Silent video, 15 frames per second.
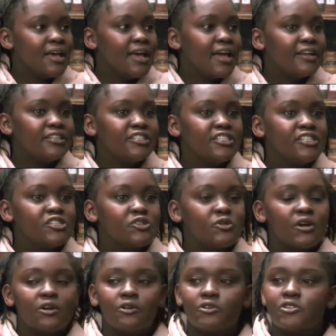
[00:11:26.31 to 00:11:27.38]
and she
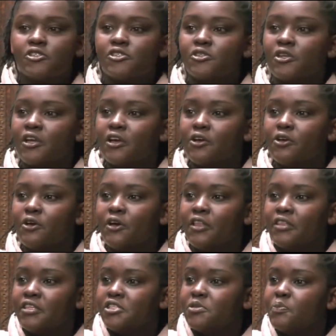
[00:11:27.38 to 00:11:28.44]
struggles
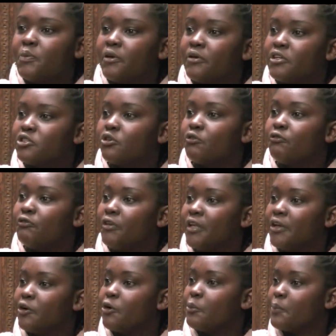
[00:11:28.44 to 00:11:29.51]
in this spirit of
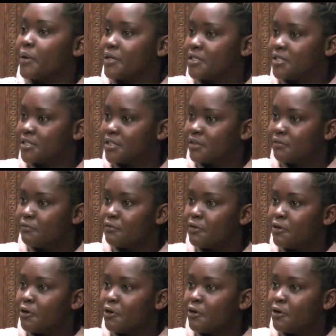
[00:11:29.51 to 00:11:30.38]
feeling competitive